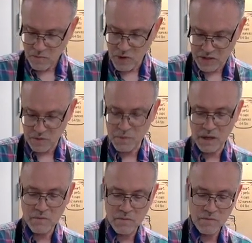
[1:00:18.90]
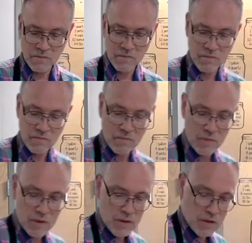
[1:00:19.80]
recipe.
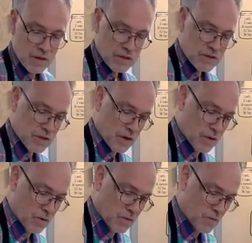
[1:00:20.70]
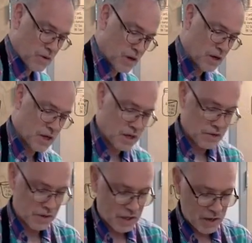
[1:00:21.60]
So
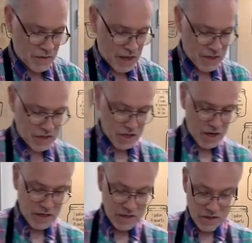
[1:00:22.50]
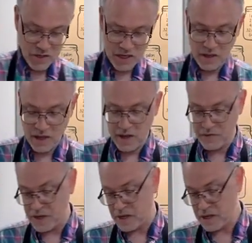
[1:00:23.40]
give that a shot. She
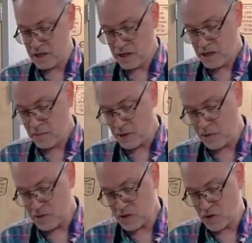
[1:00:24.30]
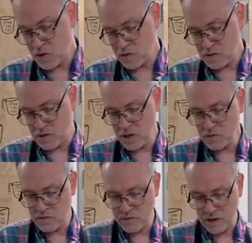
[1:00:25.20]
loved it, but it was a
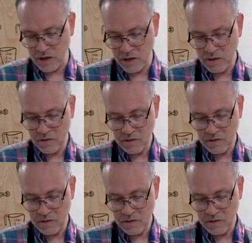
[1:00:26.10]
gluten-free